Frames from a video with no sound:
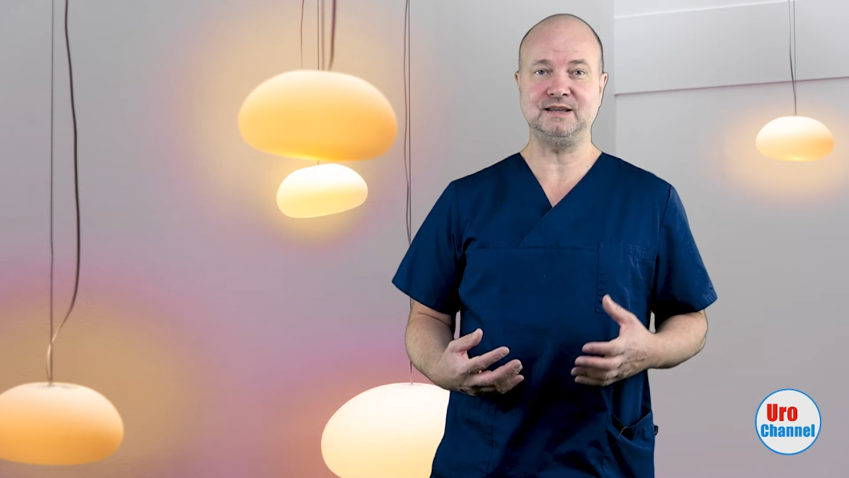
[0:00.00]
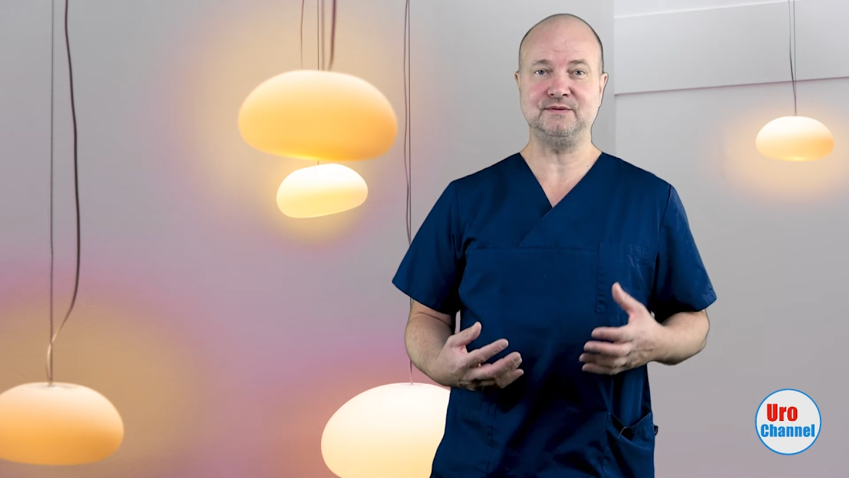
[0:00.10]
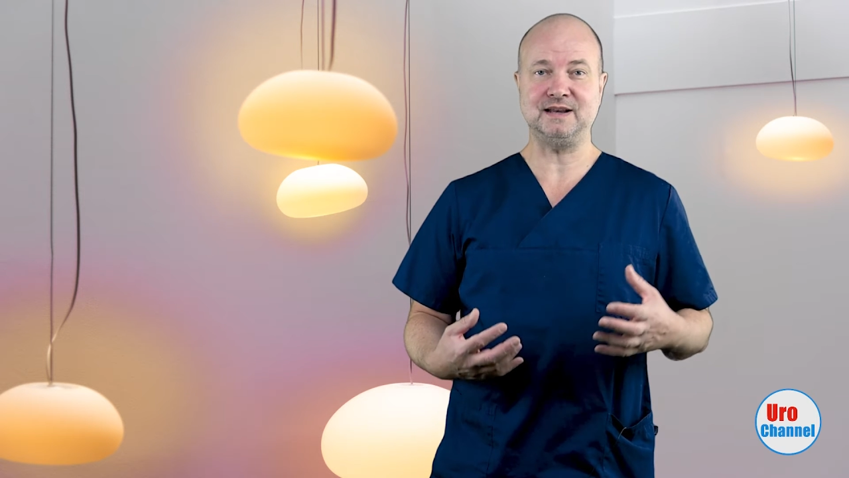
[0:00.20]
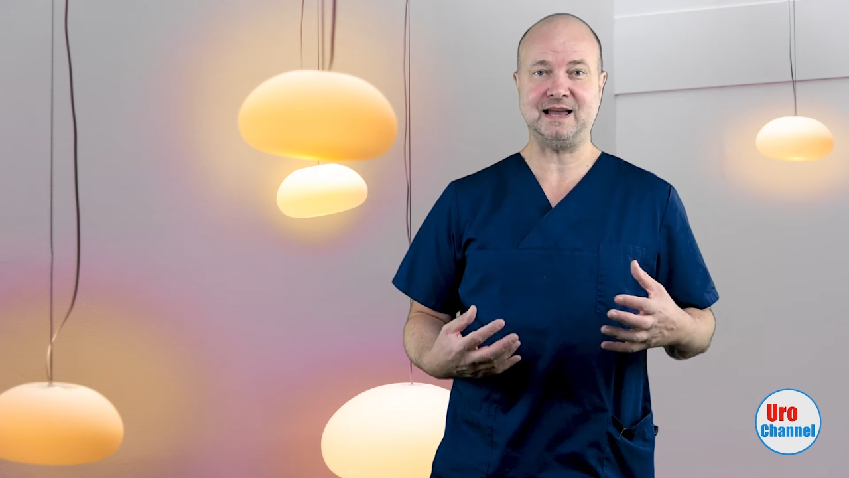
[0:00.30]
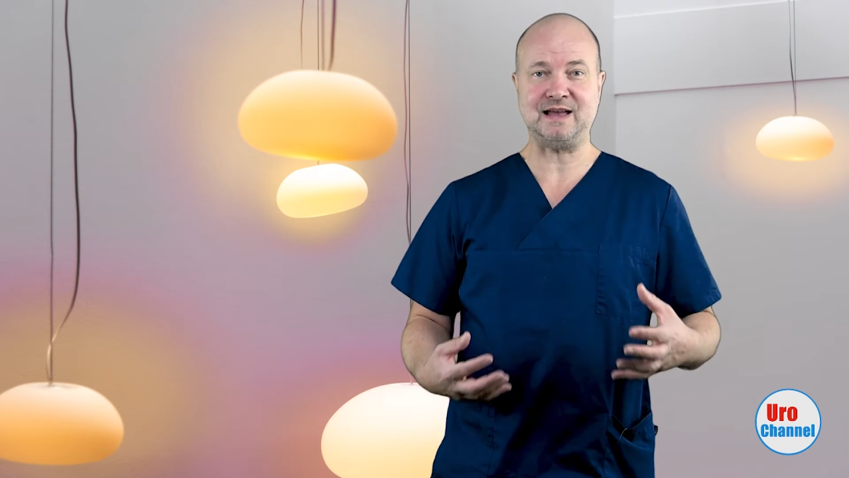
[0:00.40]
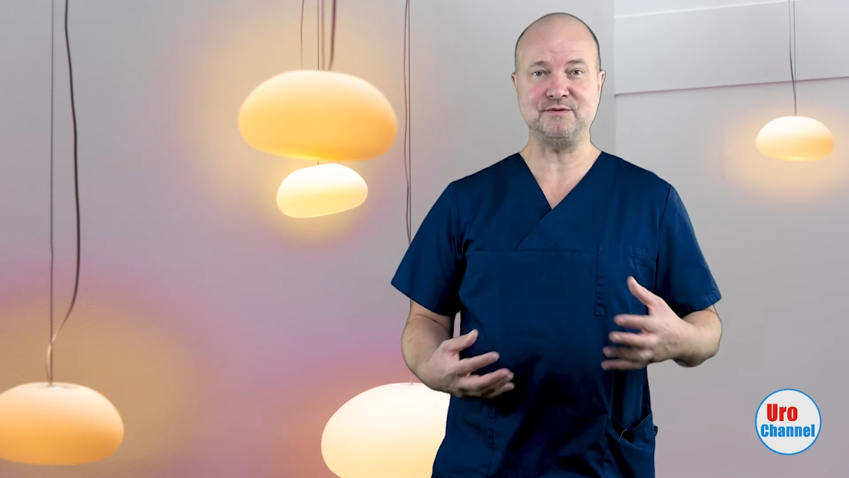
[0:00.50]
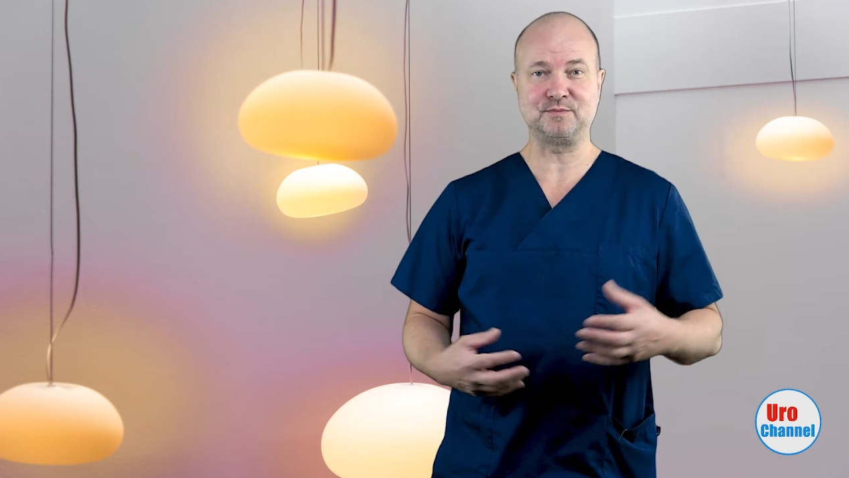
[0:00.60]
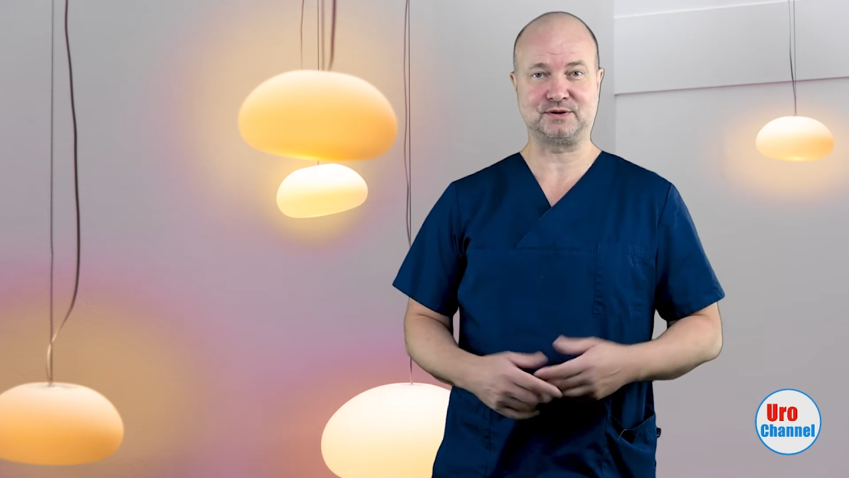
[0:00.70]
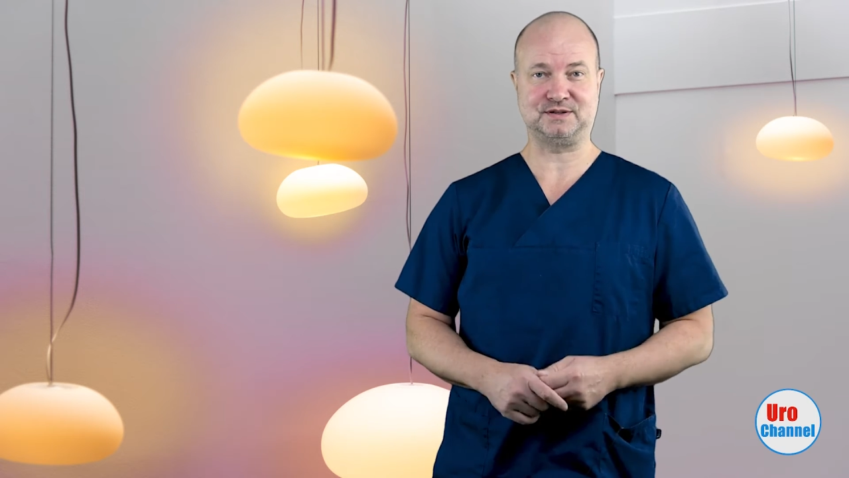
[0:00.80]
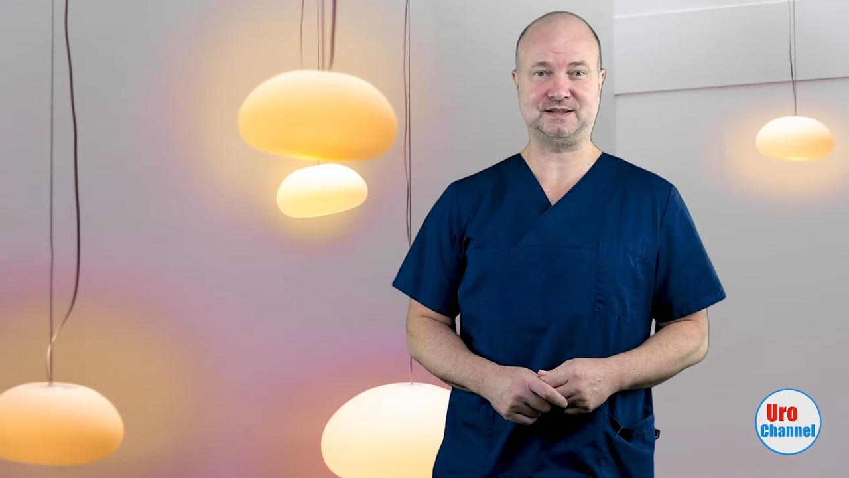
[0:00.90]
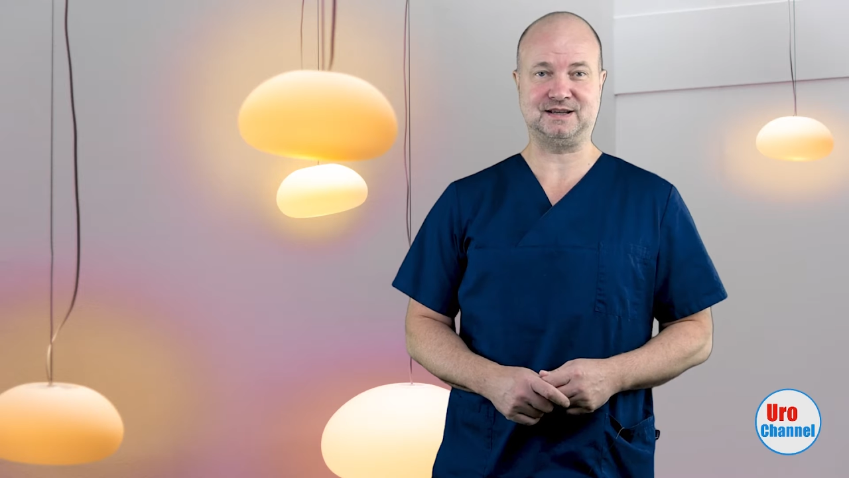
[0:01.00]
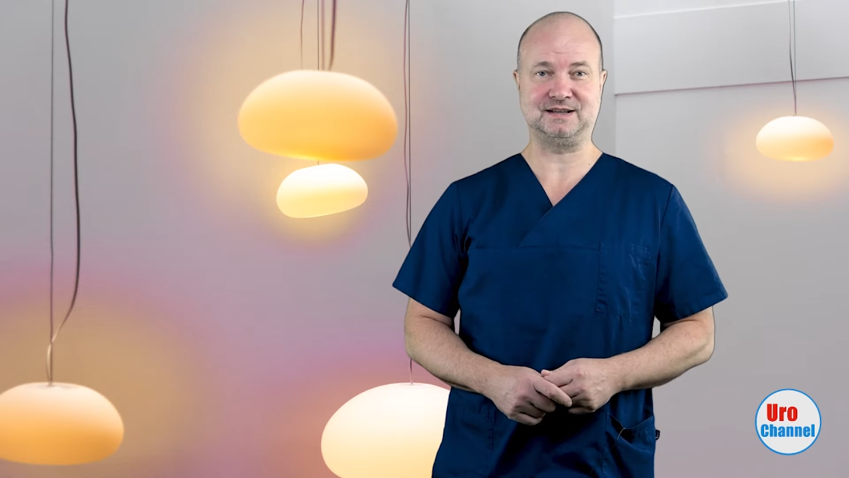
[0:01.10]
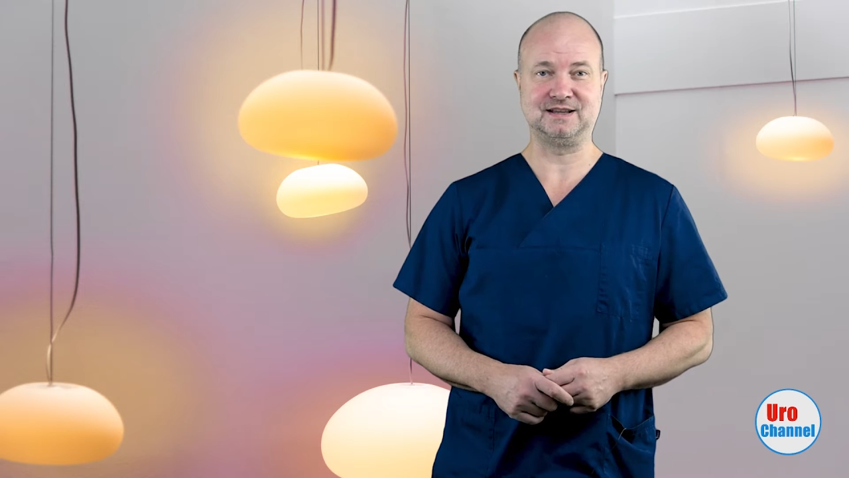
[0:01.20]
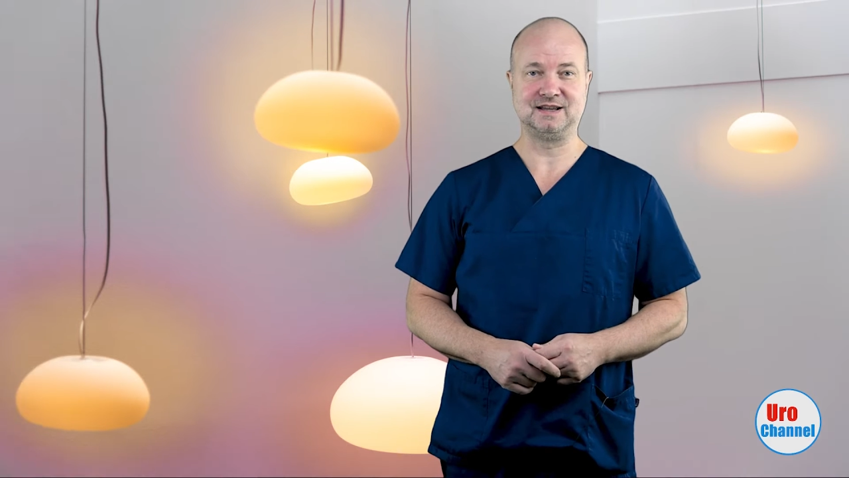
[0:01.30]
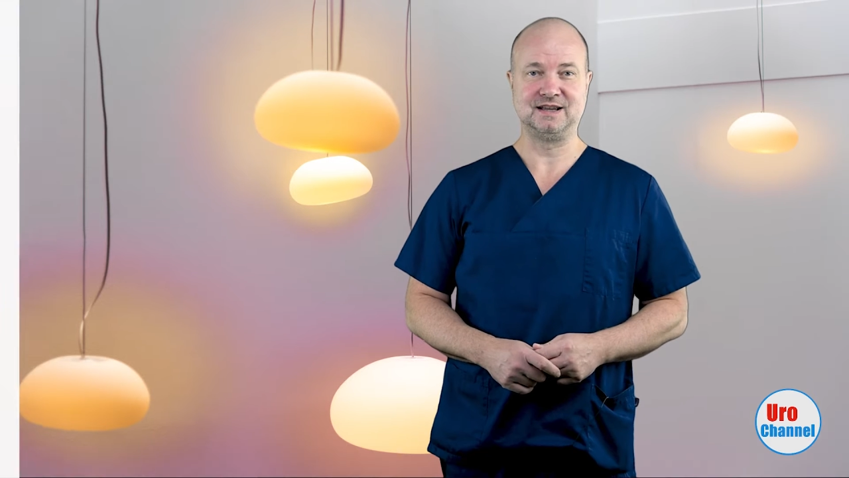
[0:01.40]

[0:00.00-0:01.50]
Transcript: even have a prostate.